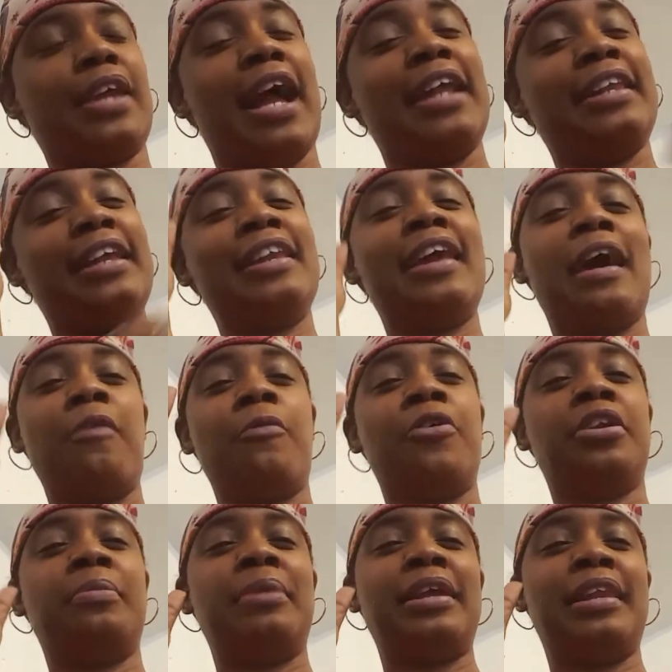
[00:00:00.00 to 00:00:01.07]
I did not
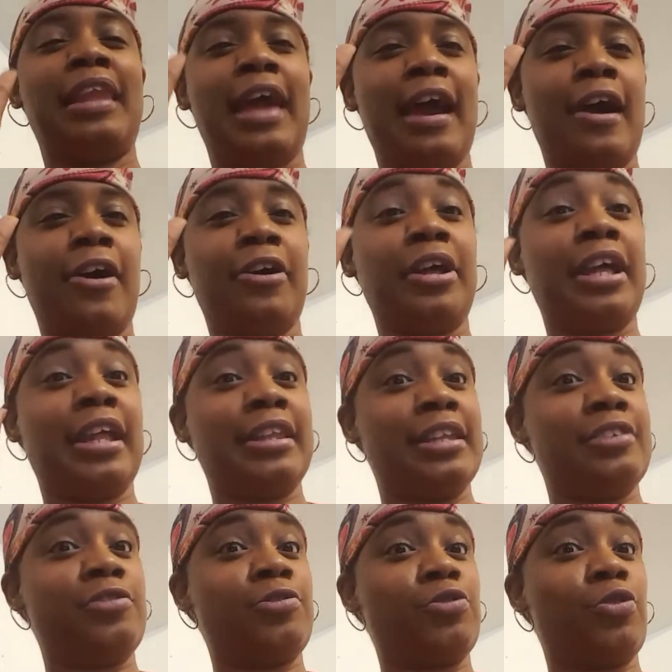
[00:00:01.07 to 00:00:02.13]
want to be loud in
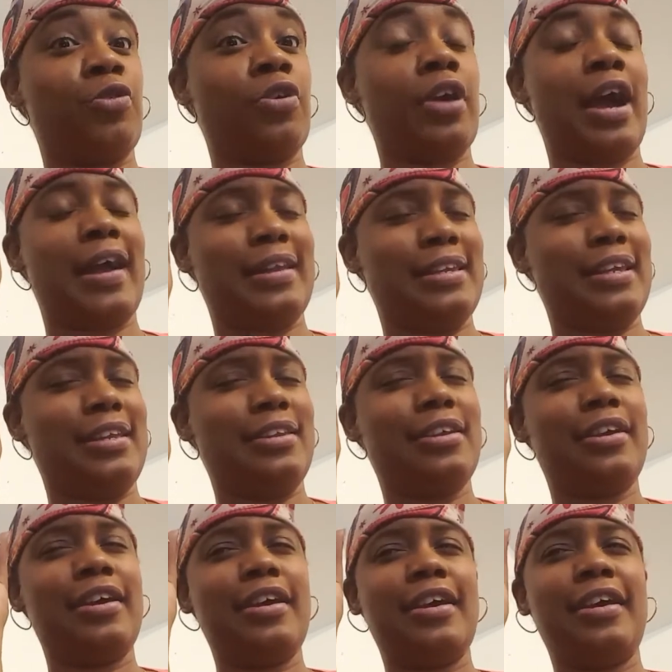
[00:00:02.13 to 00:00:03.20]
this store. I did.
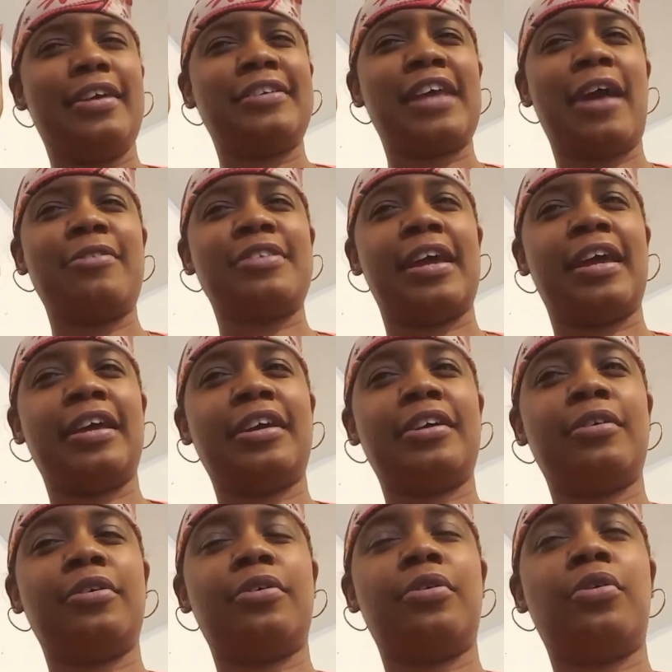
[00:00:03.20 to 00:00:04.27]
So I was like,
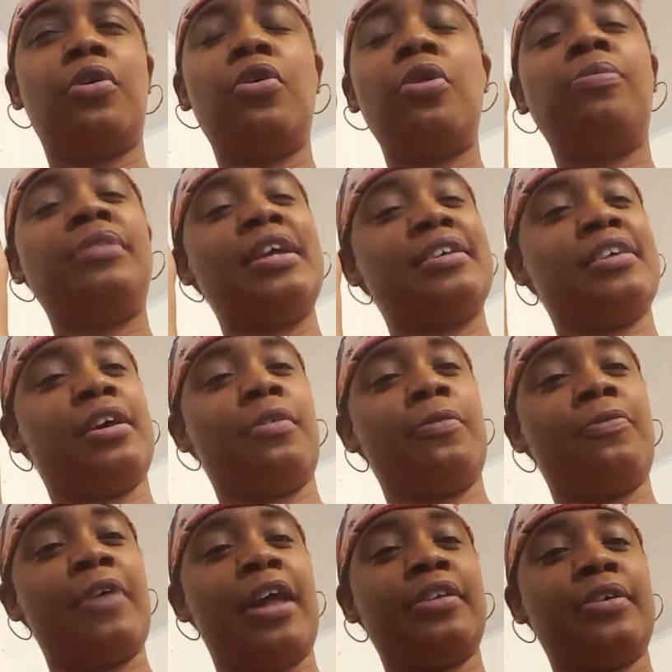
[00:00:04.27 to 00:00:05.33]
oh, please don't
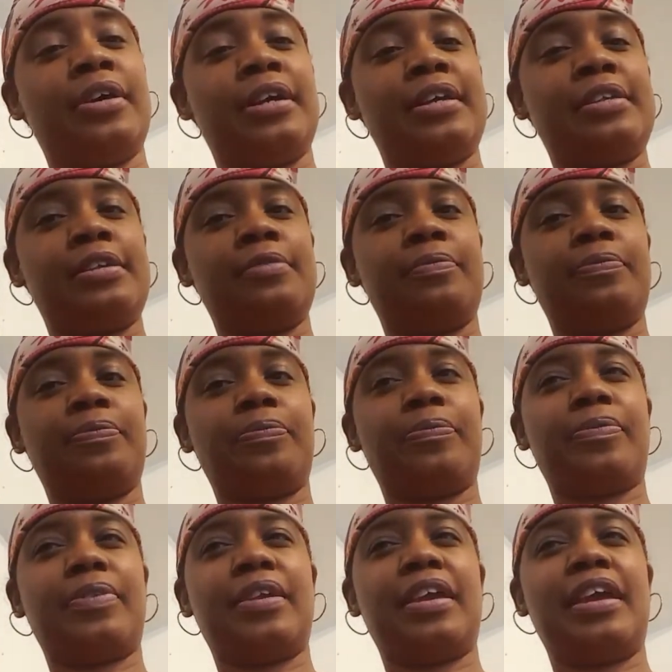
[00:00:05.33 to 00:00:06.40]
follow us.
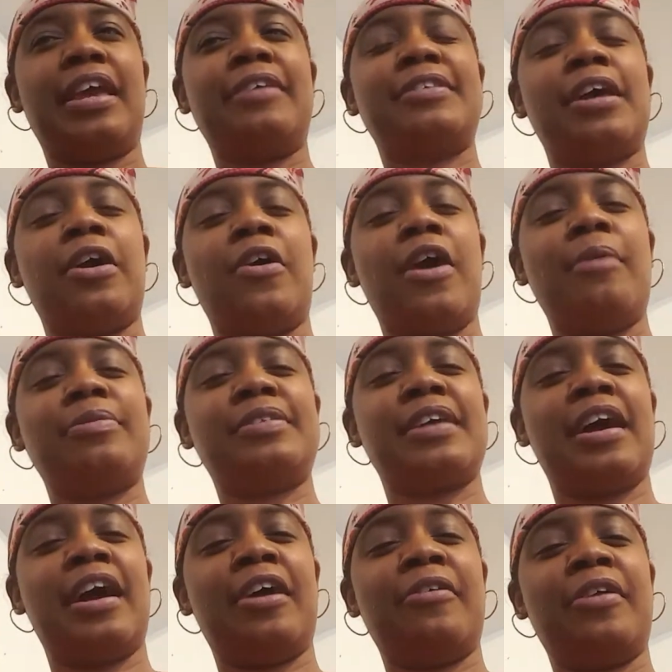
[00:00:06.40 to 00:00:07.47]
He was like, oh, I'm
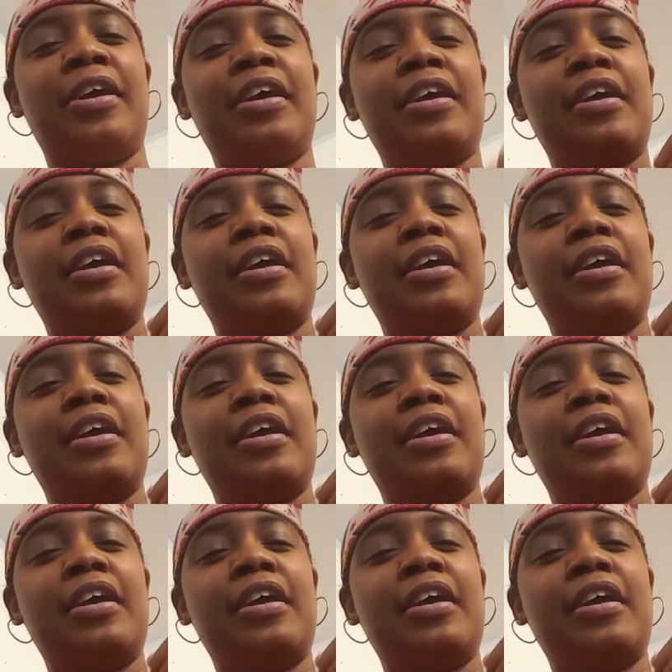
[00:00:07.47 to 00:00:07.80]
sorry.